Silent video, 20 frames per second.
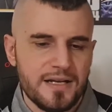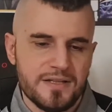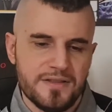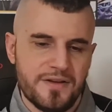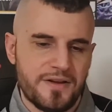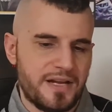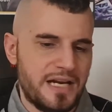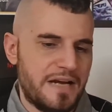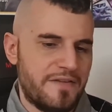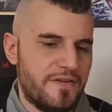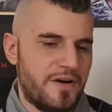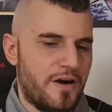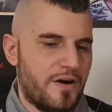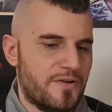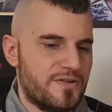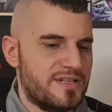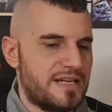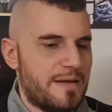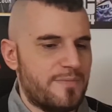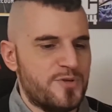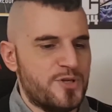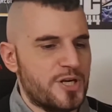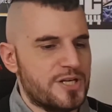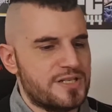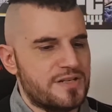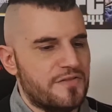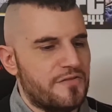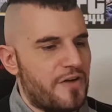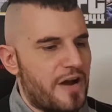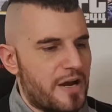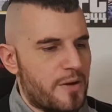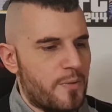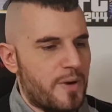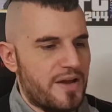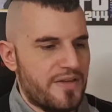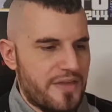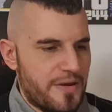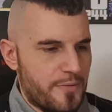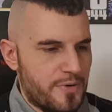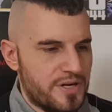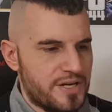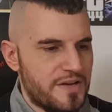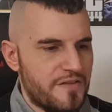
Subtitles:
they're going to have a hard time justifying why they would